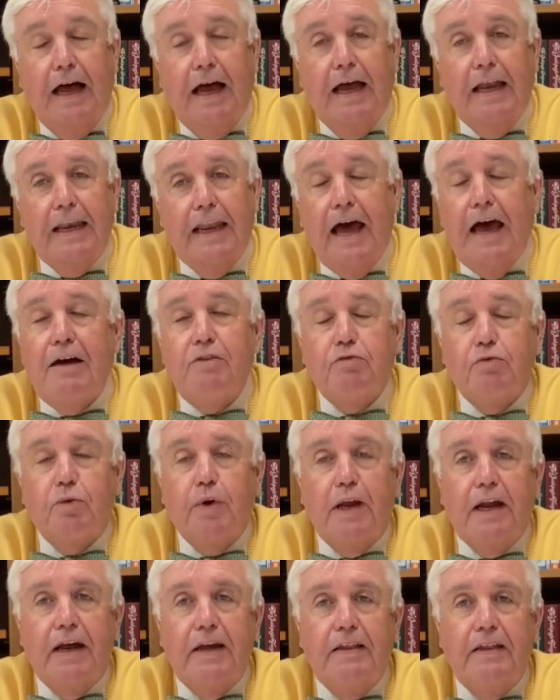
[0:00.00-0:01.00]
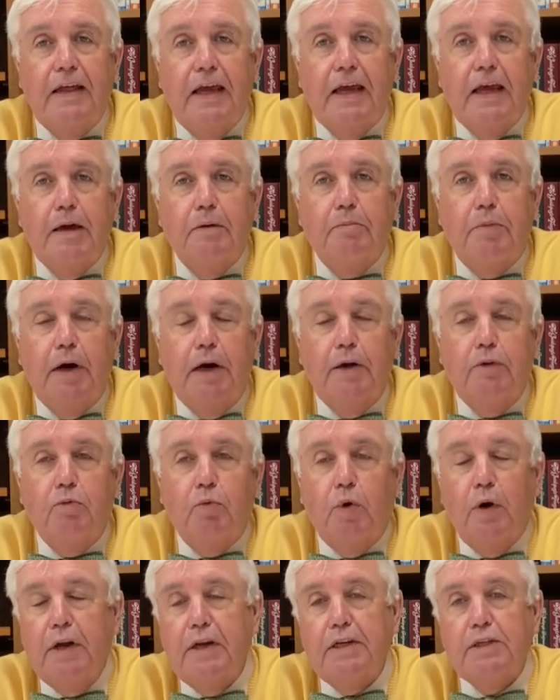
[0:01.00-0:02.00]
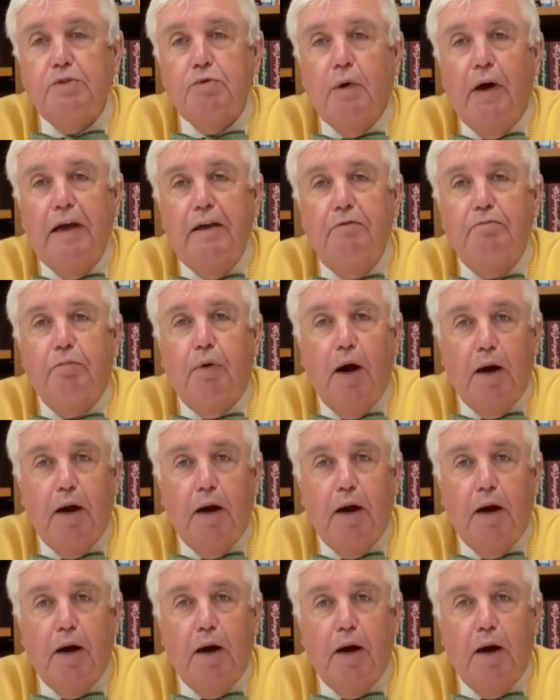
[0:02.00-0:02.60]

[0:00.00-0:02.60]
I laugh when I think about what his wife